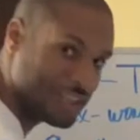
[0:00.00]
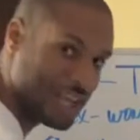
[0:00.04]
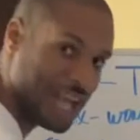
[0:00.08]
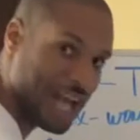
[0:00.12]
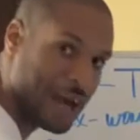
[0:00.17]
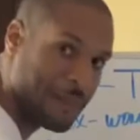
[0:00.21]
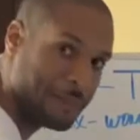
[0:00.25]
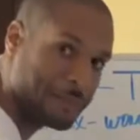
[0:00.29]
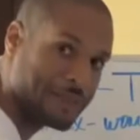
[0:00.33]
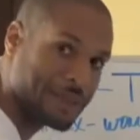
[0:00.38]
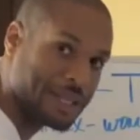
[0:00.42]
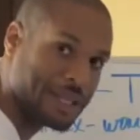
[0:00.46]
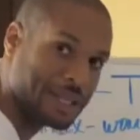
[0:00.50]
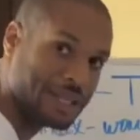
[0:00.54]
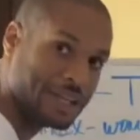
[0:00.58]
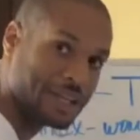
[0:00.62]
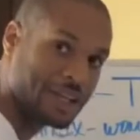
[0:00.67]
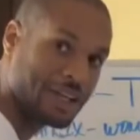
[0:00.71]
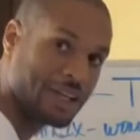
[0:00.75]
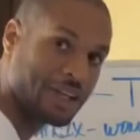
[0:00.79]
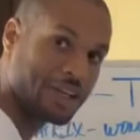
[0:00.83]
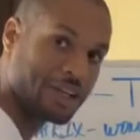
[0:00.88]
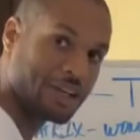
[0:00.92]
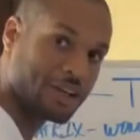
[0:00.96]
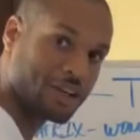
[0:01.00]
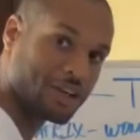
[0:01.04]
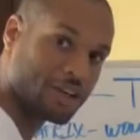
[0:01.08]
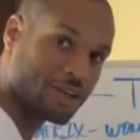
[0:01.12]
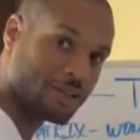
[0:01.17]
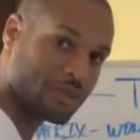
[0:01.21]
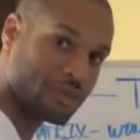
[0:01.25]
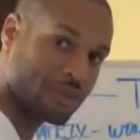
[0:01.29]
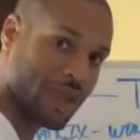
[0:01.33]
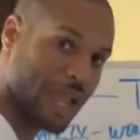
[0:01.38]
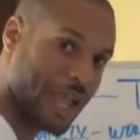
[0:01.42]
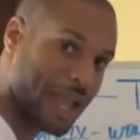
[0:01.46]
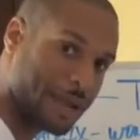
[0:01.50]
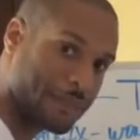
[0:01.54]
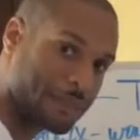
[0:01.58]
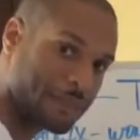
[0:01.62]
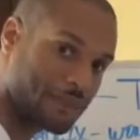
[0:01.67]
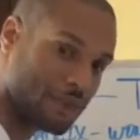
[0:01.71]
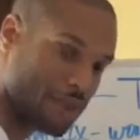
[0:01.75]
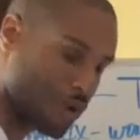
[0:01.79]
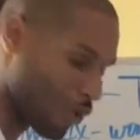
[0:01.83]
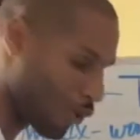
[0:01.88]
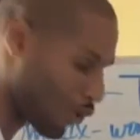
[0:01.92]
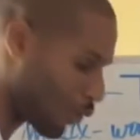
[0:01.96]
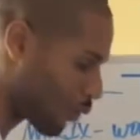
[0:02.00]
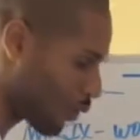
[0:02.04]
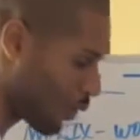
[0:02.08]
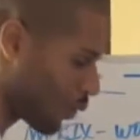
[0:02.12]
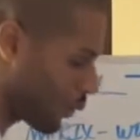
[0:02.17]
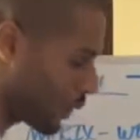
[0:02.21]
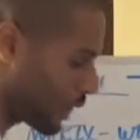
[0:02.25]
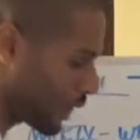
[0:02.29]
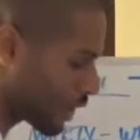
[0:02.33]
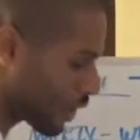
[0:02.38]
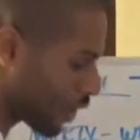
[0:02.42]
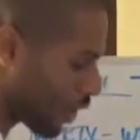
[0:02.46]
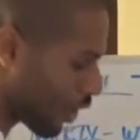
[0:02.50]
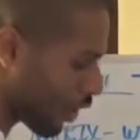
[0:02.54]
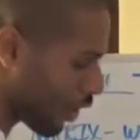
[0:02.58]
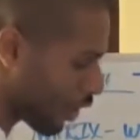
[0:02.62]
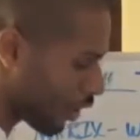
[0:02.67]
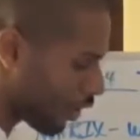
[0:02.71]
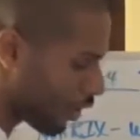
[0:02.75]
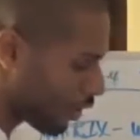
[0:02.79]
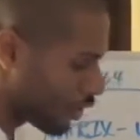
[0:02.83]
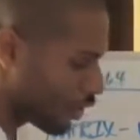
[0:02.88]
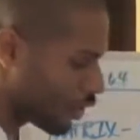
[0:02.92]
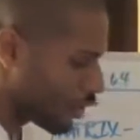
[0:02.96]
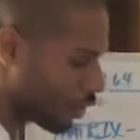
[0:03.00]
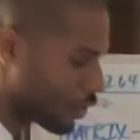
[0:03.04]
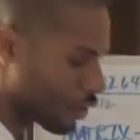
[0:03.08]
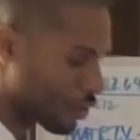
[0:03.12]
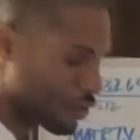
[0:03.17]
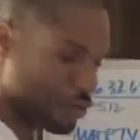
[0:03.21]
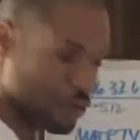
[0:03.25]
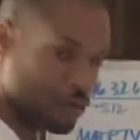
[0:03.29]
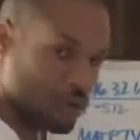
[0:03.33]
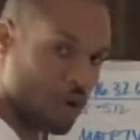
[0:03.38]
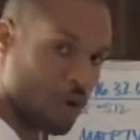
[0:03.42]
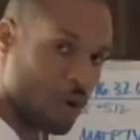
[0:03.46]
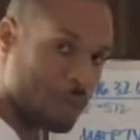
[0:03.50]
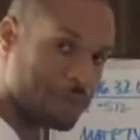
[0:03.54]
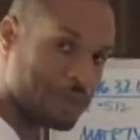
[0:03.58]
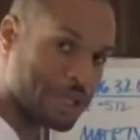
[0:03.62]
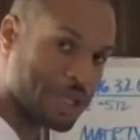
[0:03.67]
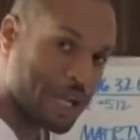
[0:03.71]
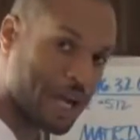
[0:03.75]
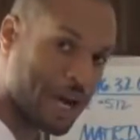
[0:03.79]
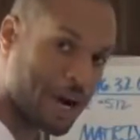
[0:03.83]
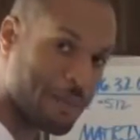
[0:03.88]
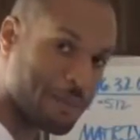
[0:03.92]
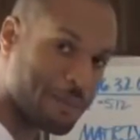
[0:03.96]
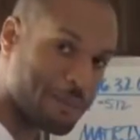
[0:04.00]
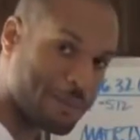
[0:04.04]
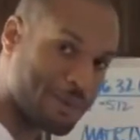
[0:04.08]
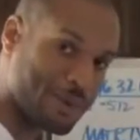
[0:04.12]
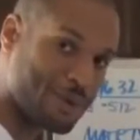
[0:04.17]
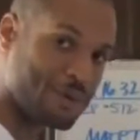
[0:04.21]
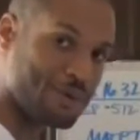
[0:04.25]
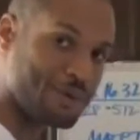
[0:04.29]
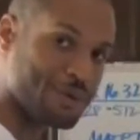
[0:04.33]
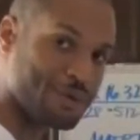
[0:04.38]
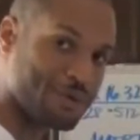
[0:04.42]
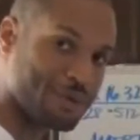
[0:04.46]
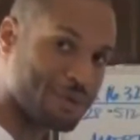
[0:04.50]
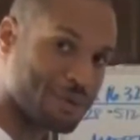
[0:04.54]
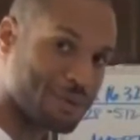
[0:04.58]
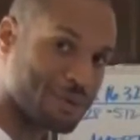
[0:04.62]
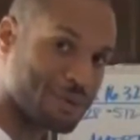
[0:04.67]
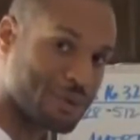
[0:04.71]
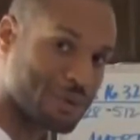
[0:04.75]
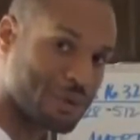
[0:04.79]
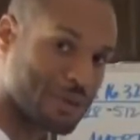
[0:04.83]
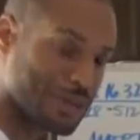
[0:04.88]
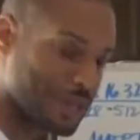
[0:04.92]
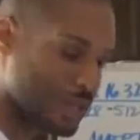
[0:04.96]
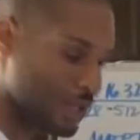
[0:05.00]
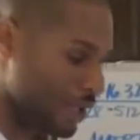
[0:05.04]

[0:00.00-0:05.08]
is not being vamped, or what we call, you don't become moon food.